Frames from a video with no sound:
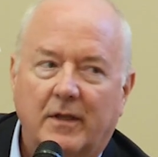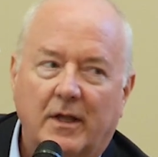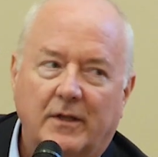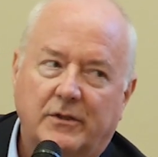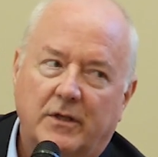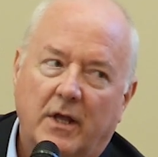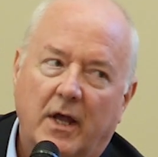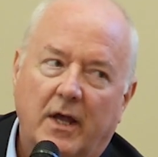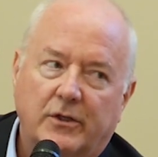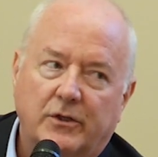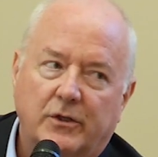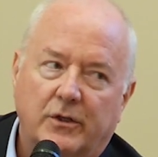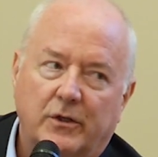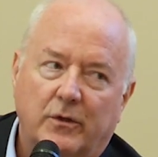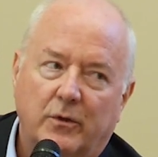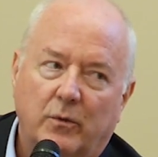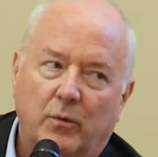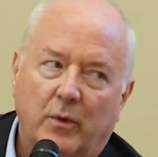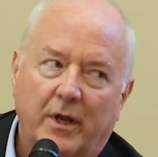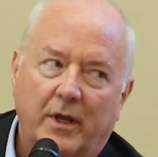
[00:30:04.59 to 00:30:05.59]
that's actually
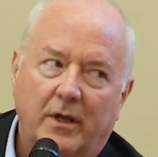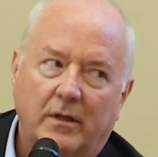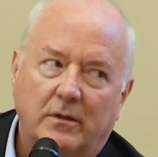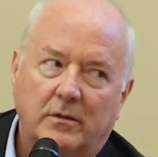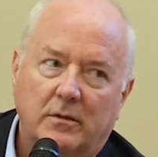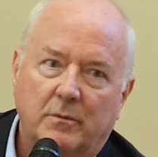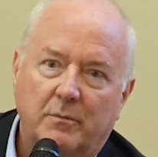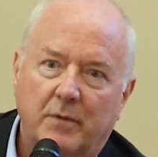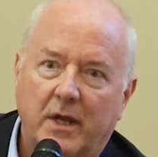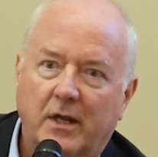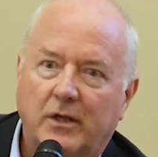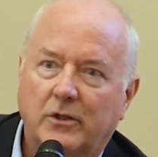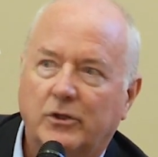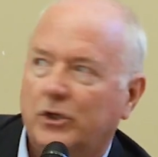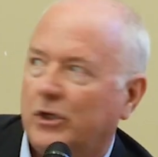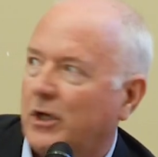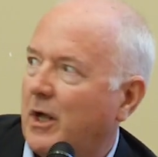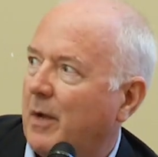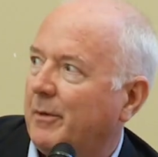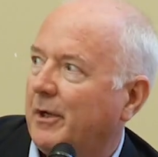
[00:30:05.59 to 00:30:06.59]
the way to make
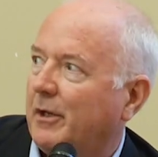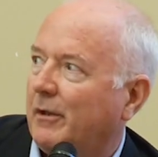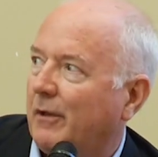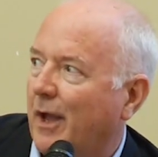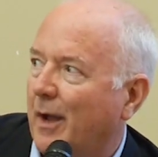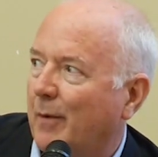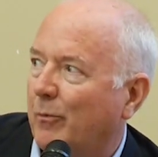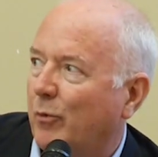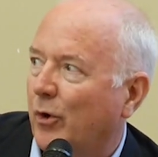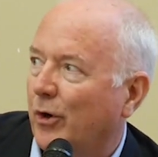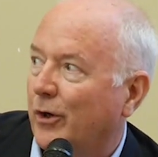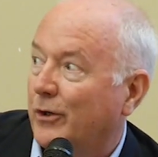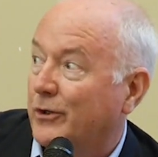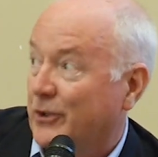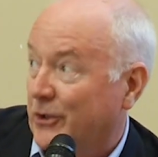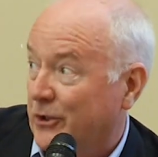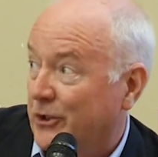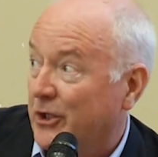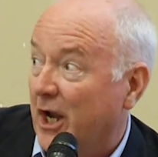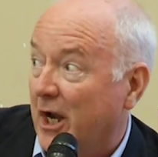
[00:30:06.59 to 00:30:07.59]
genomic lab work
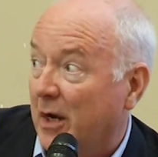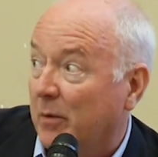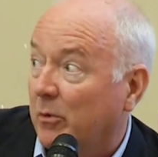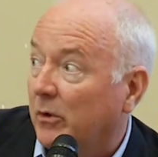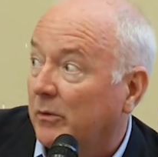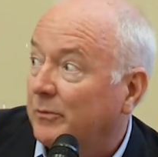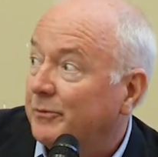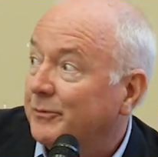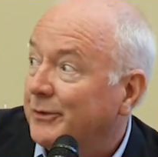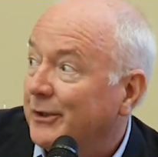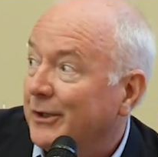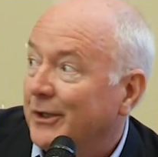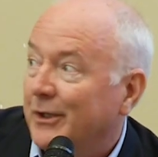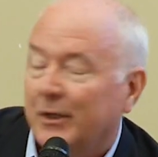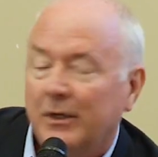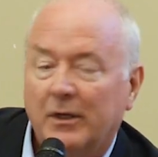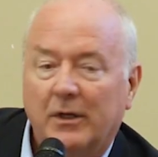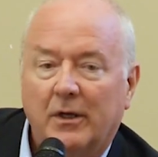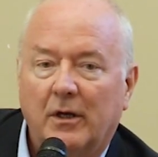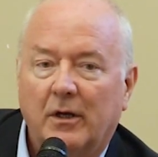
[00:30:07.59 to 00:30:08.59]
sustainable
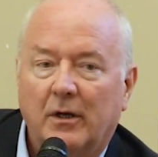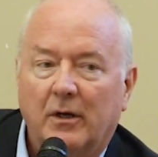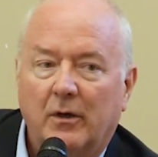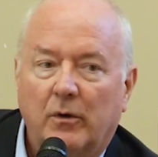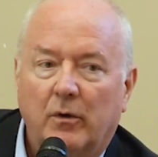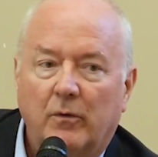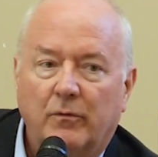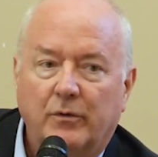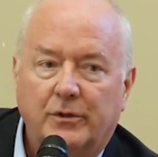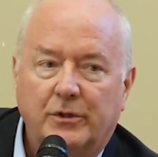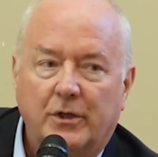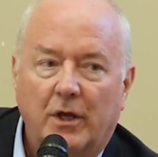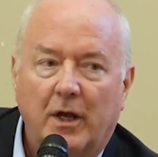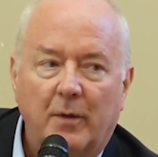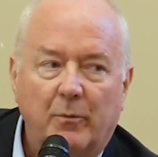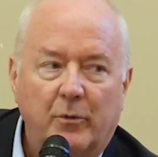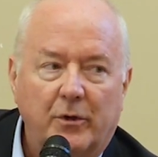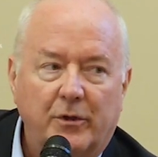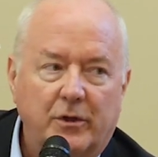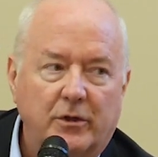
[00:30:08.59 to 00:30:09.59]
over
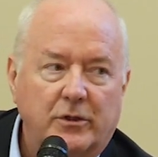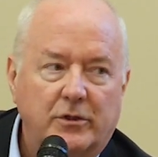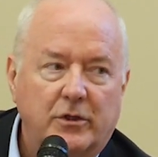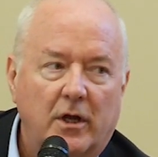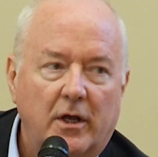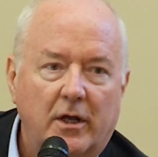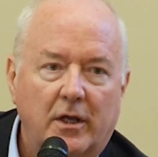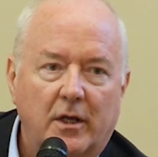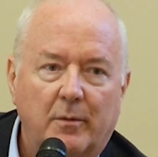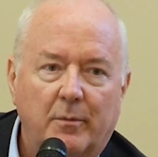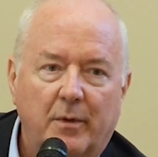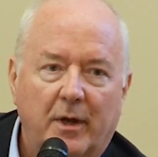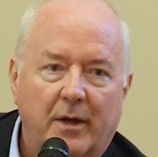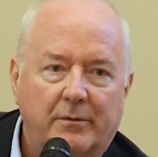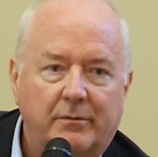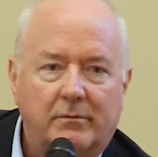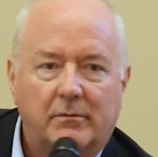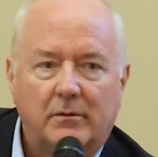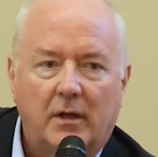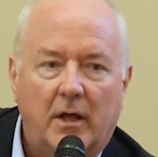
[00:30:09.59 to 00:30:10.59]
time, whether you're talking
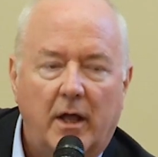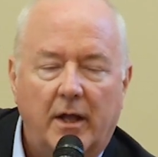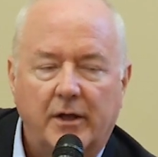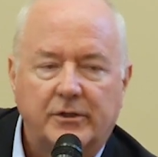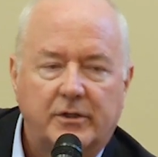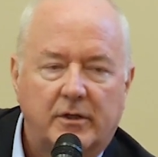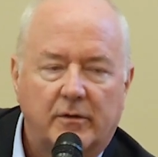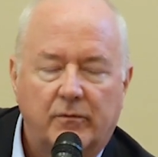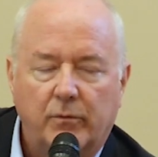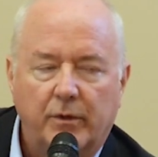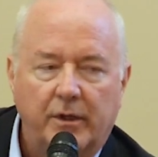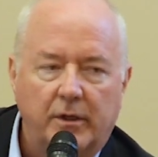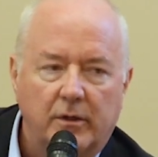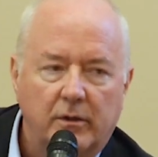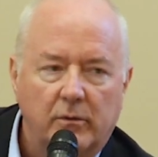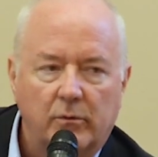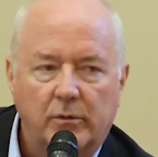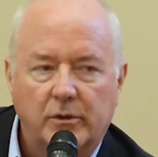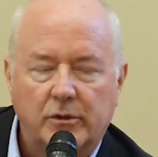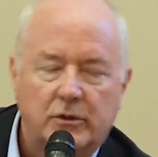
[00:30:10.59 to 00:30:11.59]
about the kind of stuff we
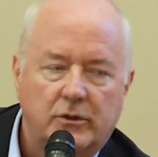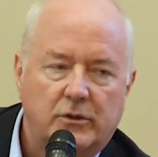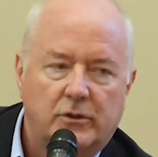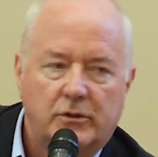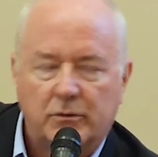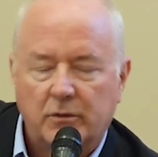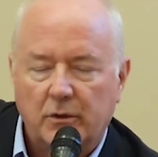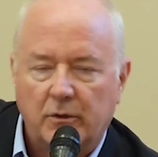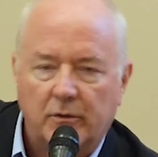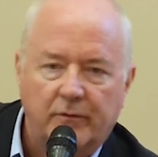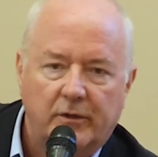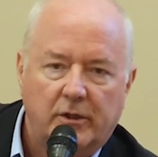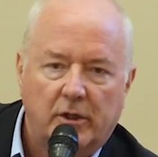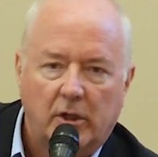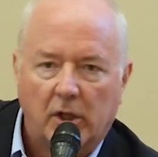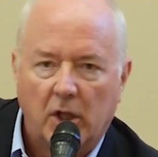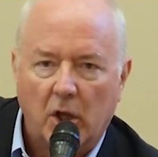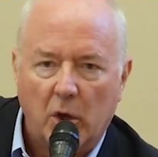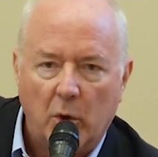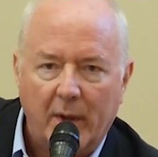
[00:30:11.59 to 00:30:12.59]
do, which is sort of at the
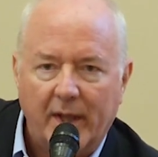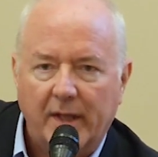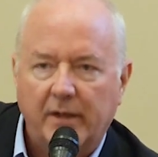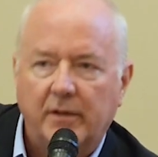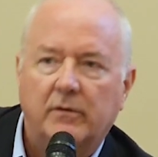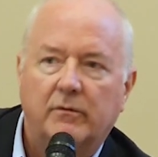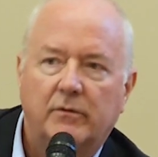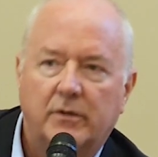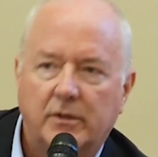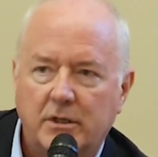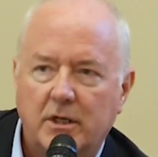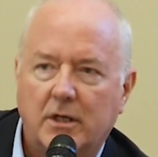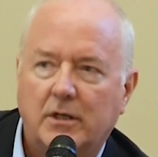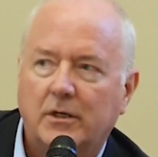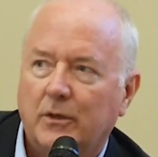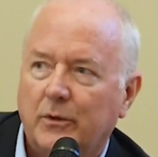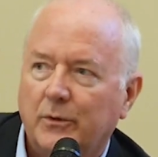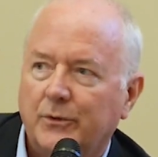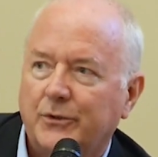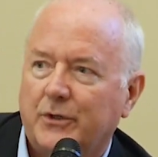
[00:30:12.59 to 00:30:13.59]
low end of the
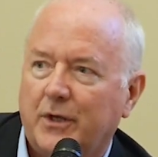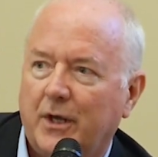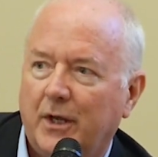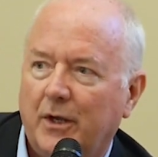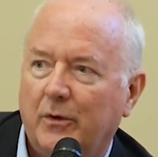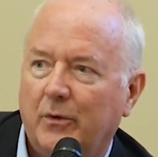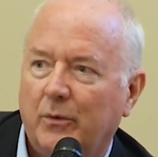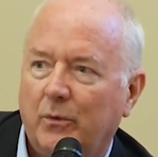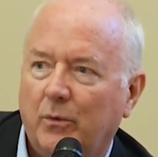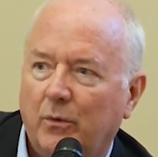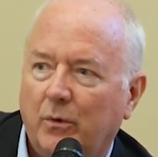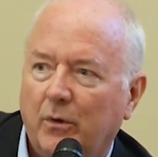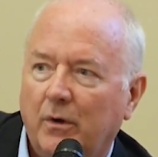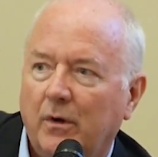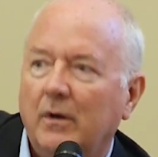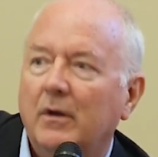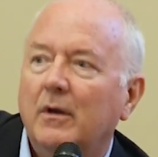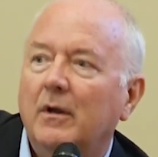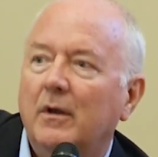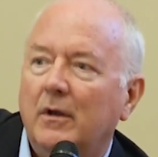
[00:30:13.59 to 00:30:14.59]
technical scale,
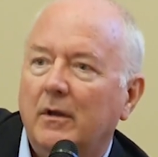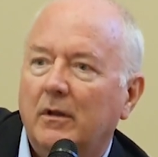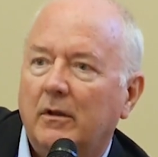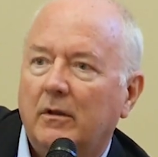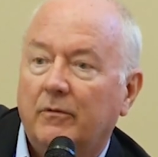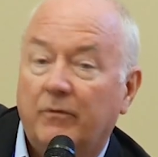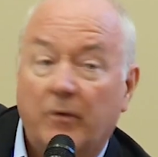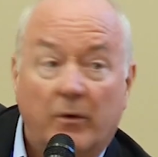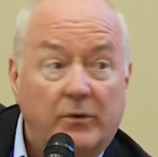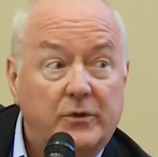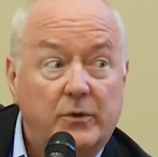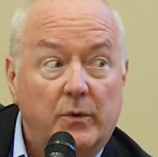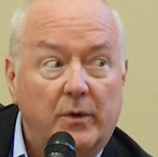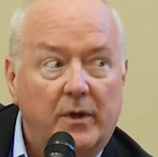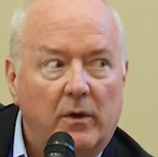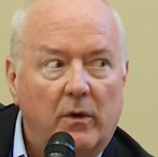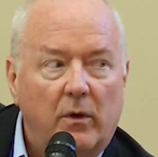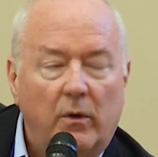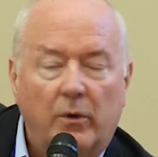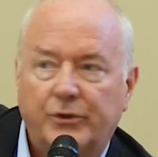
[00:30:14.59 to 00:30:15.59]
or the folks
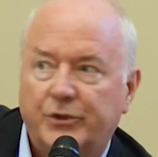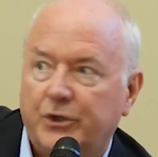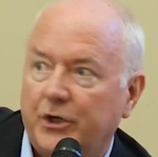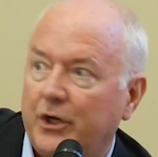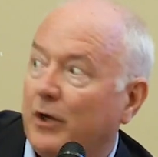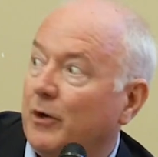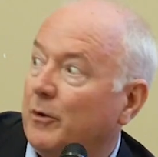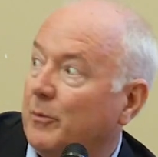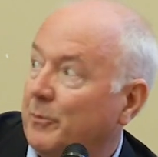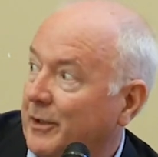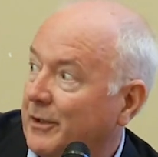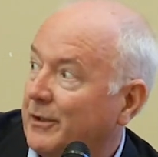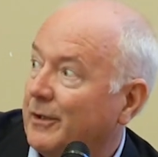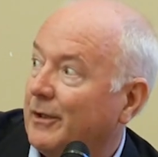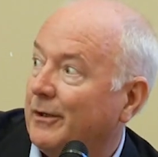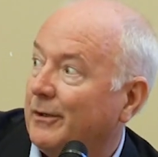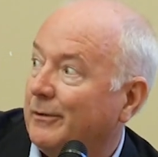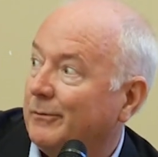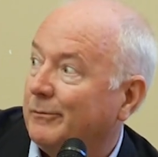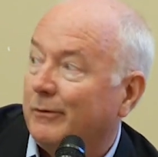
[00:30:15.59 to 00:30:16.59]
doing whole genome at
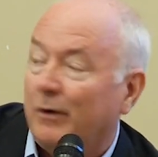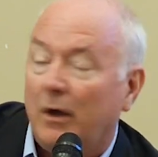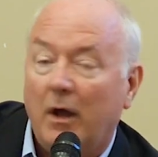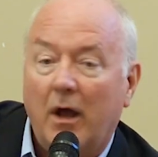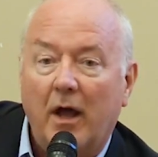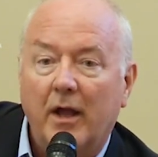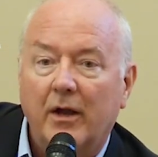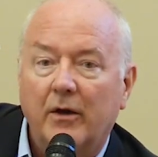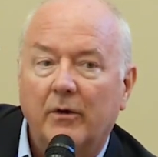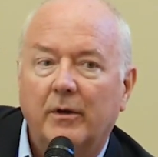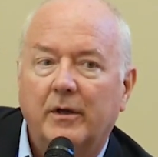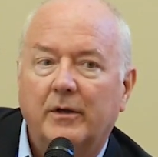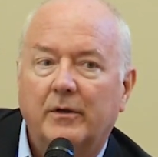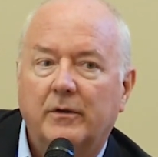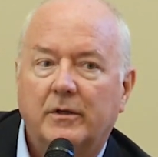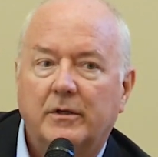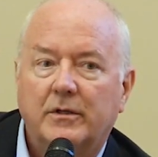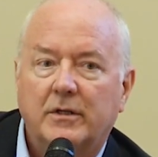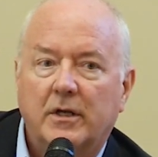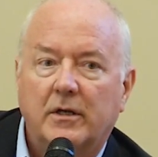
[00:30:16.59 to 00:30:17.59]
the higher end of
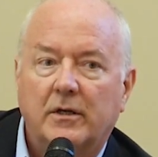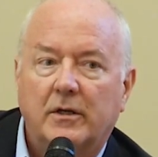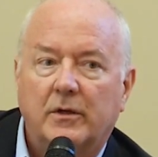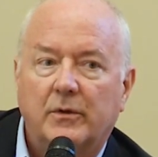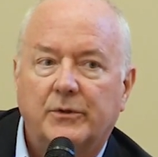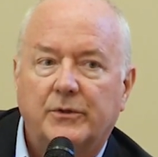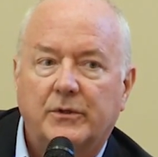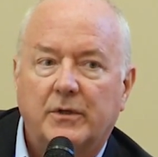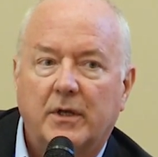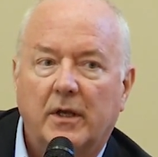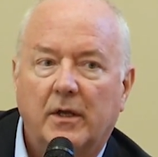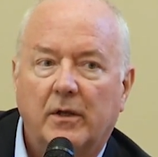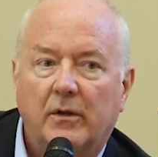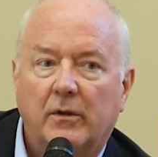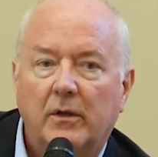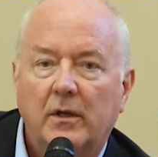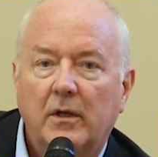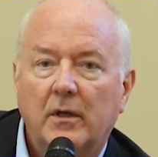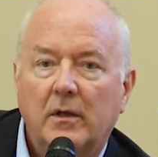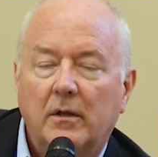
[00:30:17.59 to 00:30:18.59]
the technical scale.